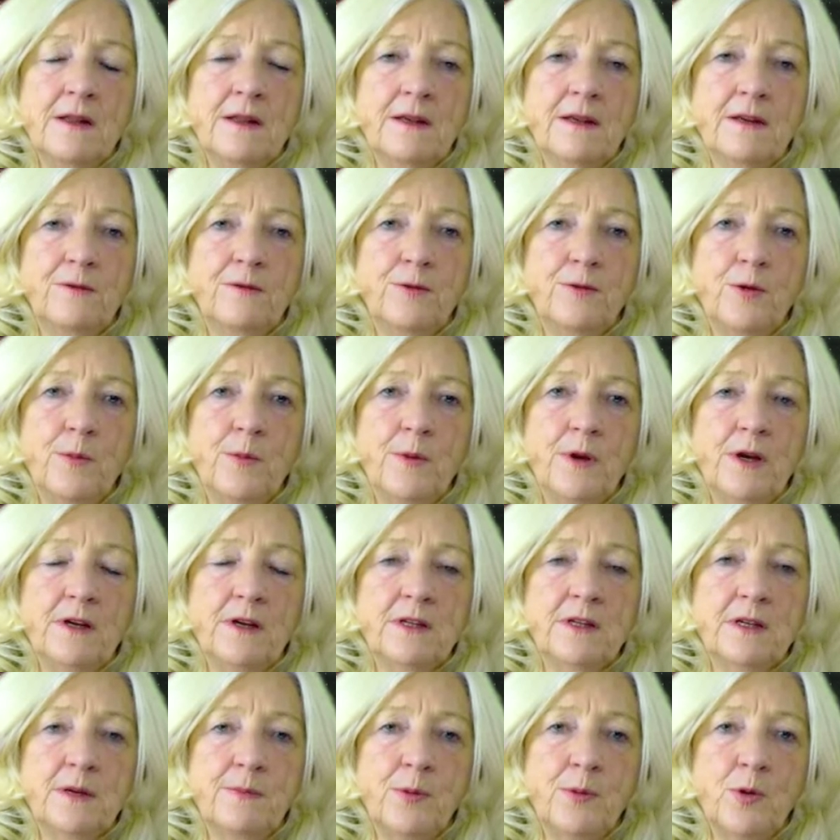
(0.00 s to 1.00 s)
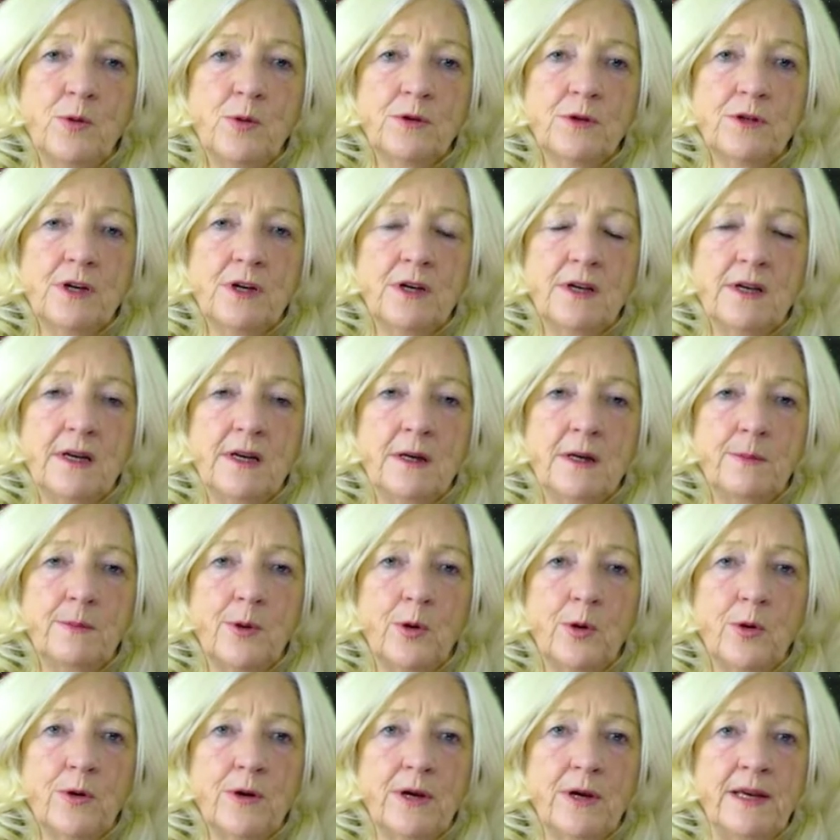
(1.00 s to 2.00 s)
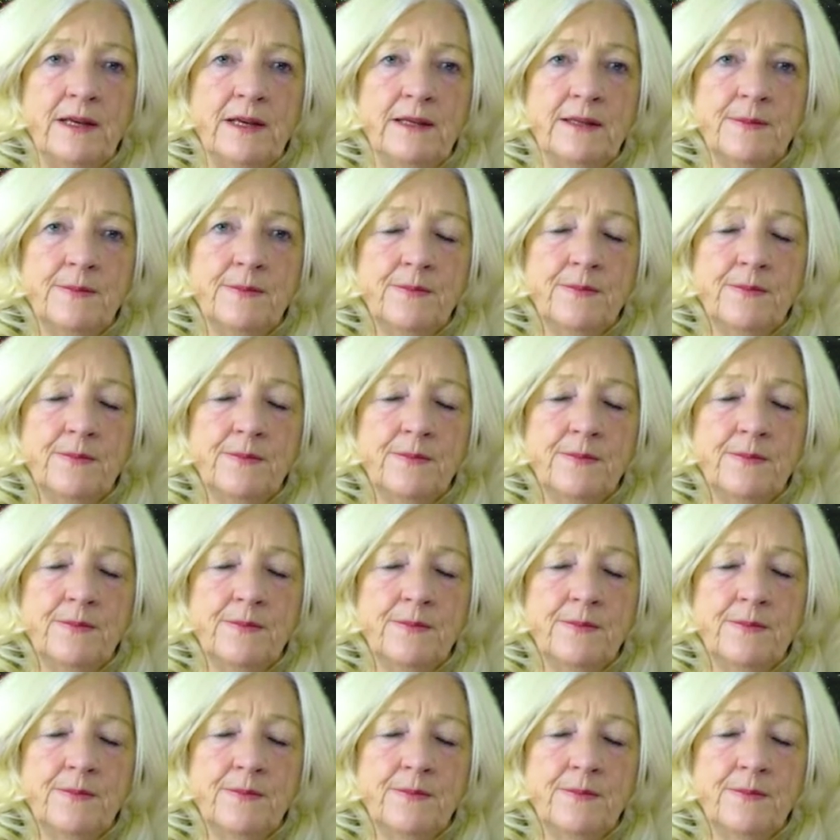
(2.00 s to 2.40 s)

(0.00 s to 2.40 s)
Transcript: This formula supports our little boys.